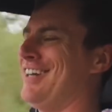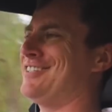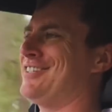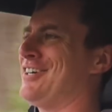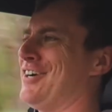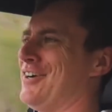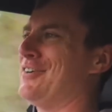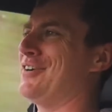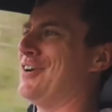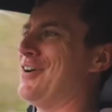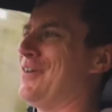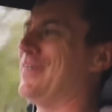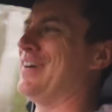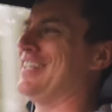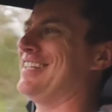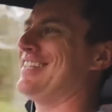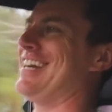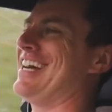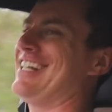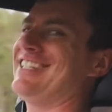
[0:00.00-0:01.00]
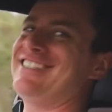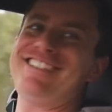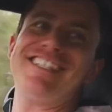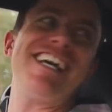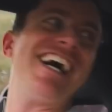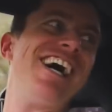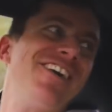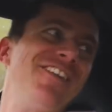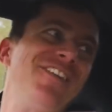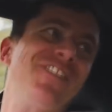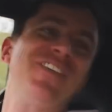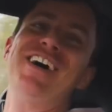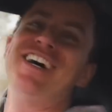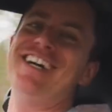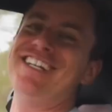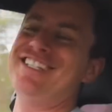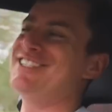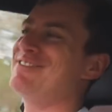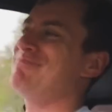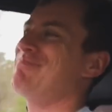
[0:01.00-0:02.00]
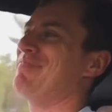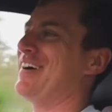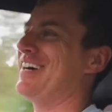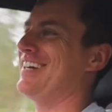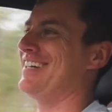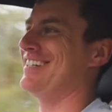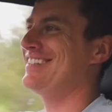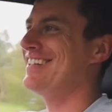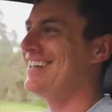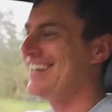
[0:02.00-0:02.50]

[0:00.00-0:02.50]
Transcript: I don't know what that sound was, but